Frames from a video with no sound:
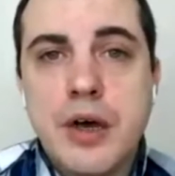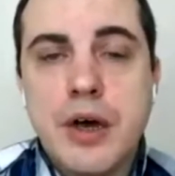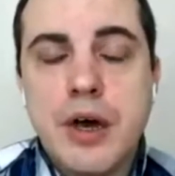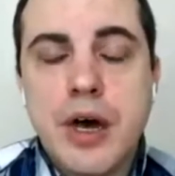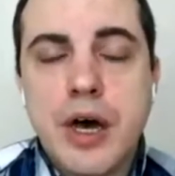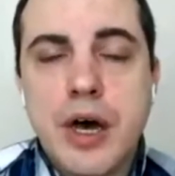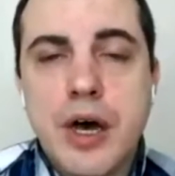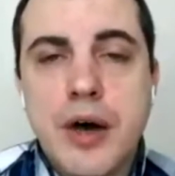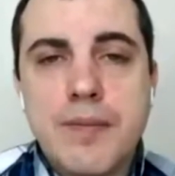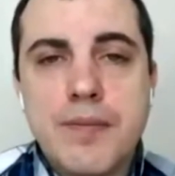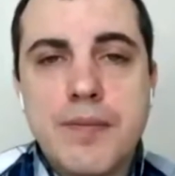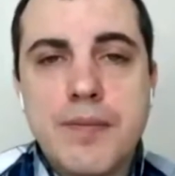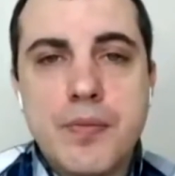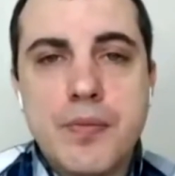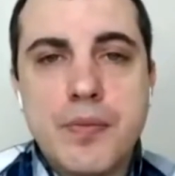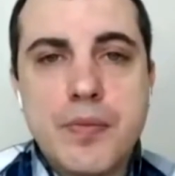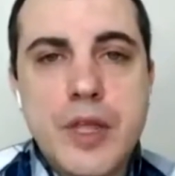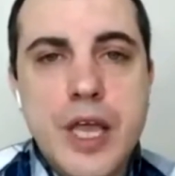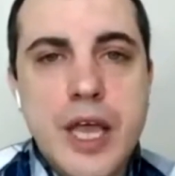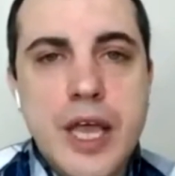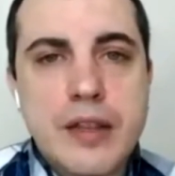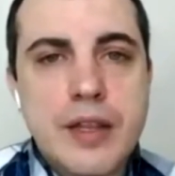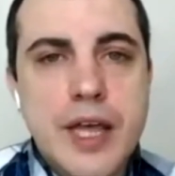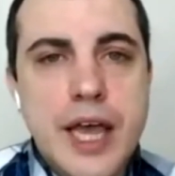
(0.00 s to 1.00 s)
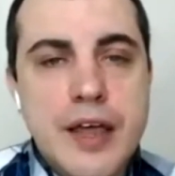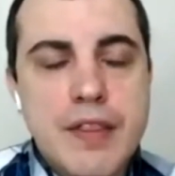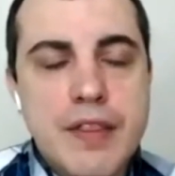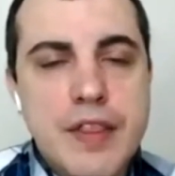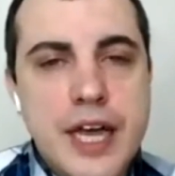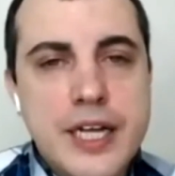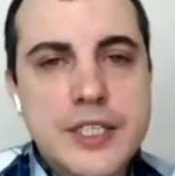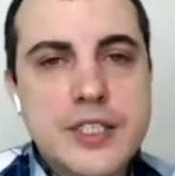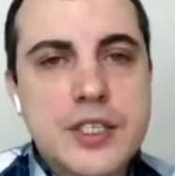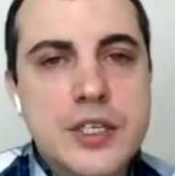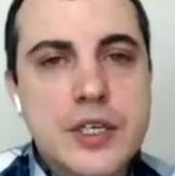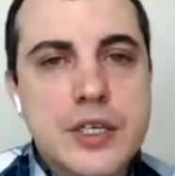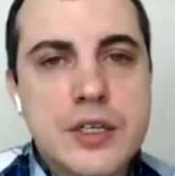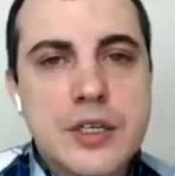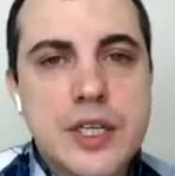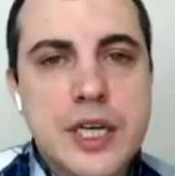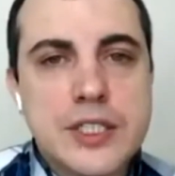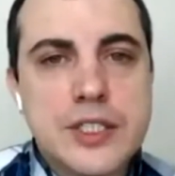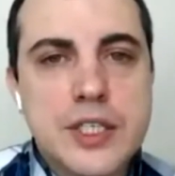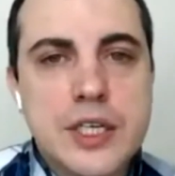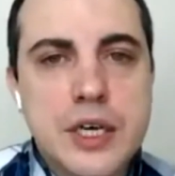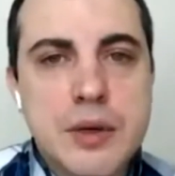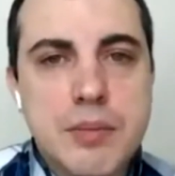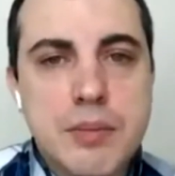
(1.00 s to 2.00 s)
And that's
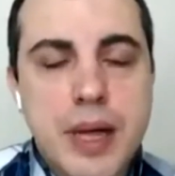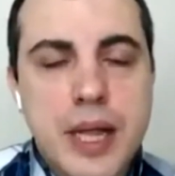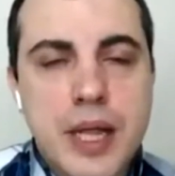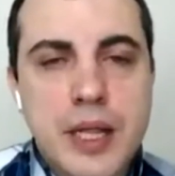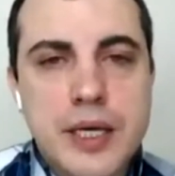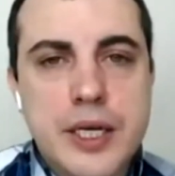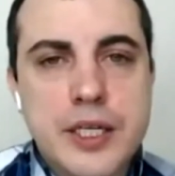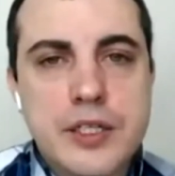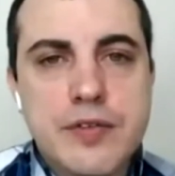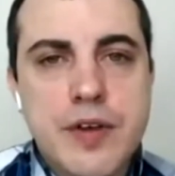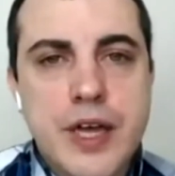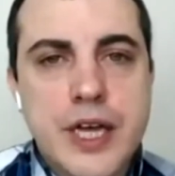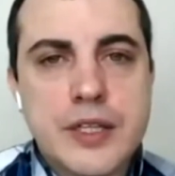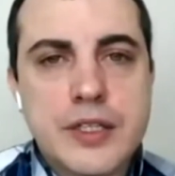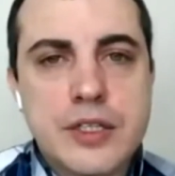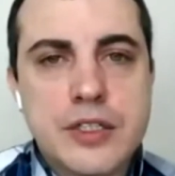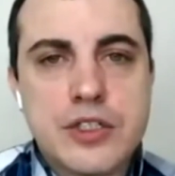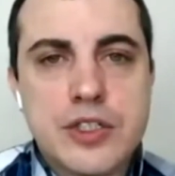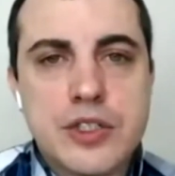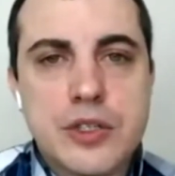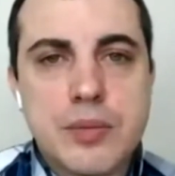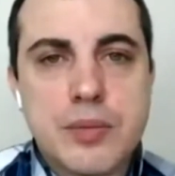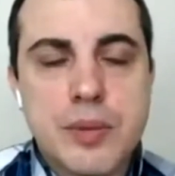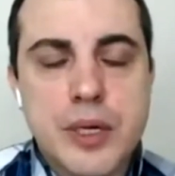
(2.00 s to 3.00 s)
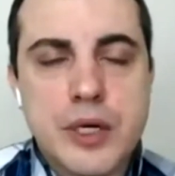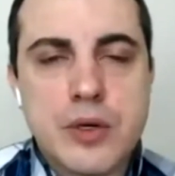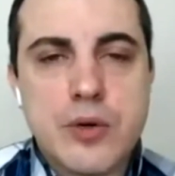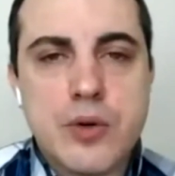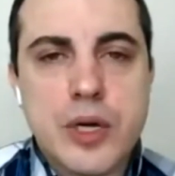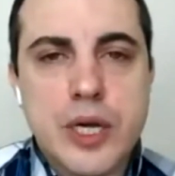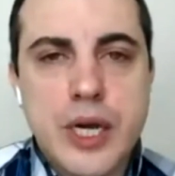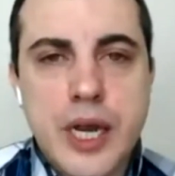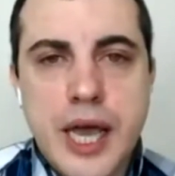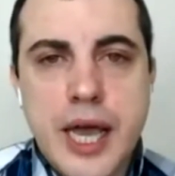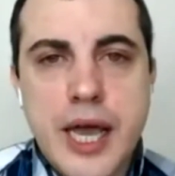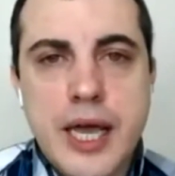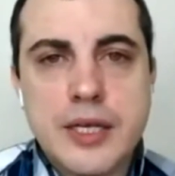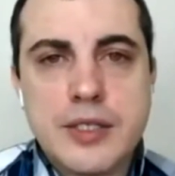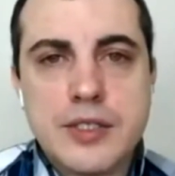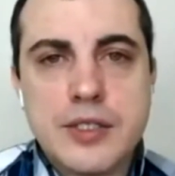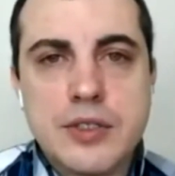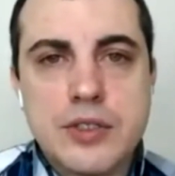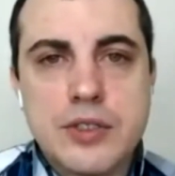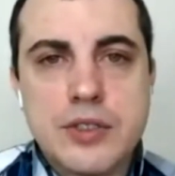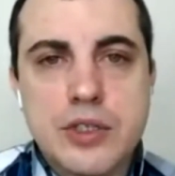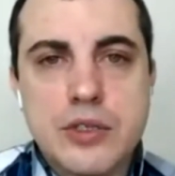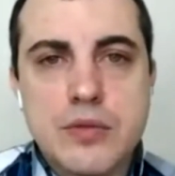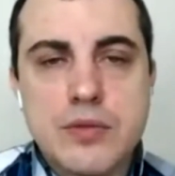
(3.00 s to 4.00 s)
a compelling advantage that Bitcoin has
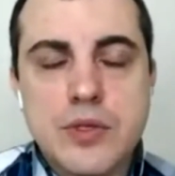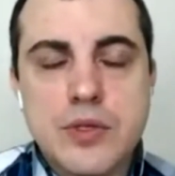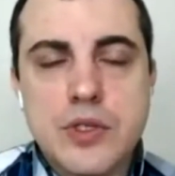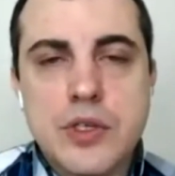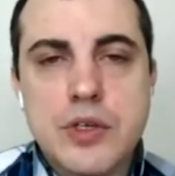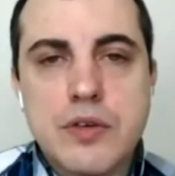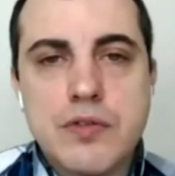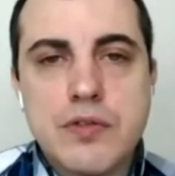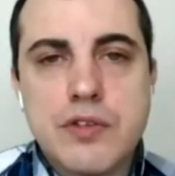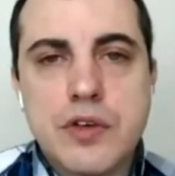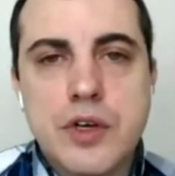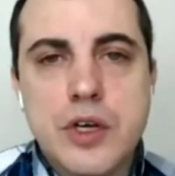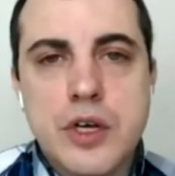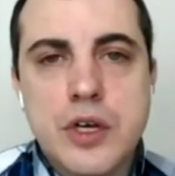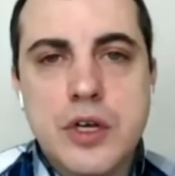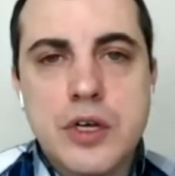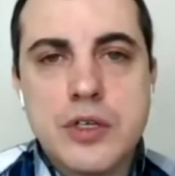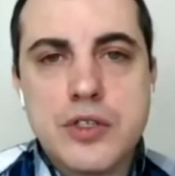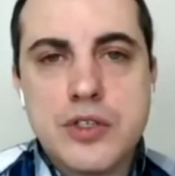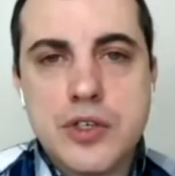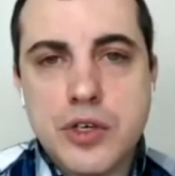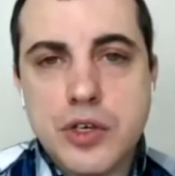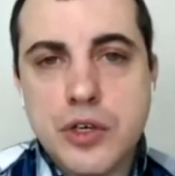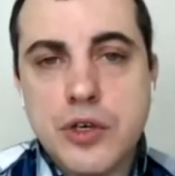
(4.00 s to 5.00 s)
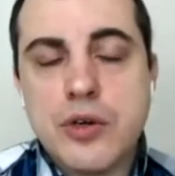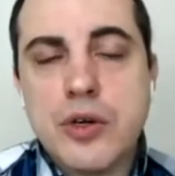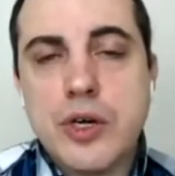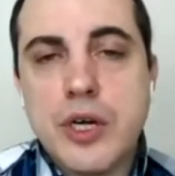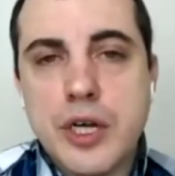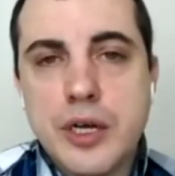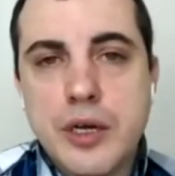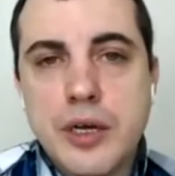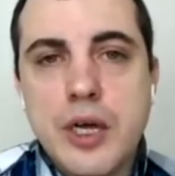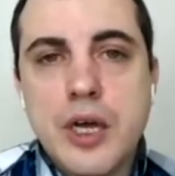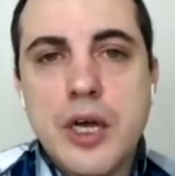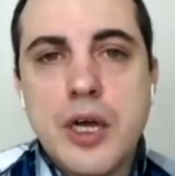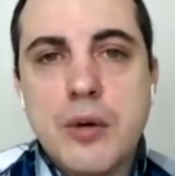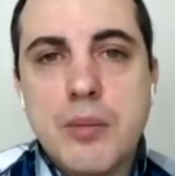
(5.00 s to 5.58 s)
in terms of security.